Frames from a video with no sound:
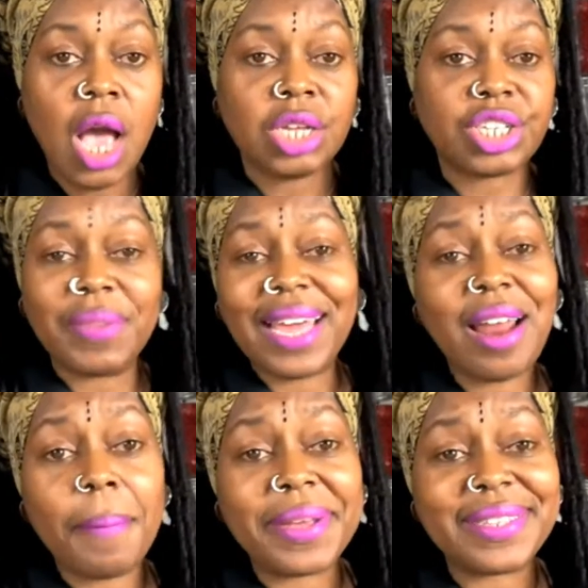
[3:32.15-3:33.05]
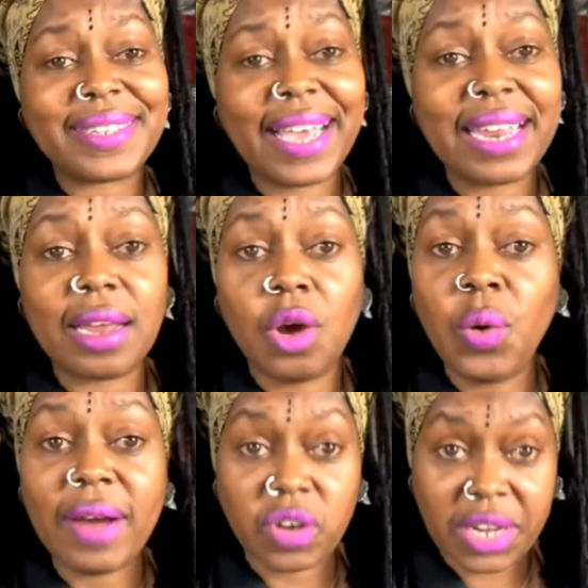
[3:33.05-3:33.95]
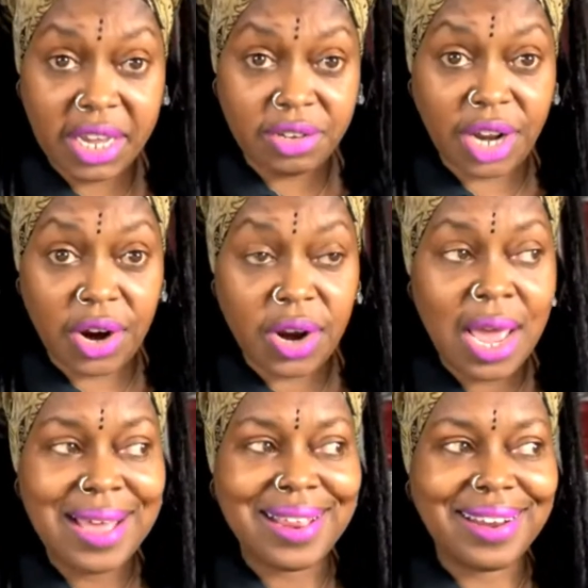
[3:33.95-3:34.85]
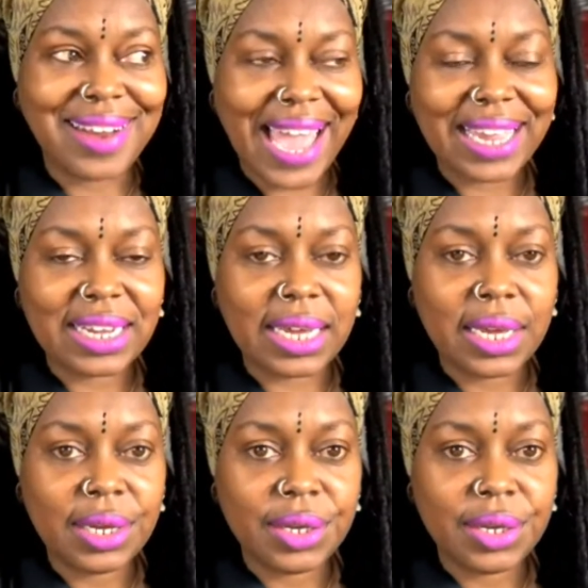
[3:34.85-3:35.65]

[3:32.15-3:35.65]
So that all being said, whoever killed her likely,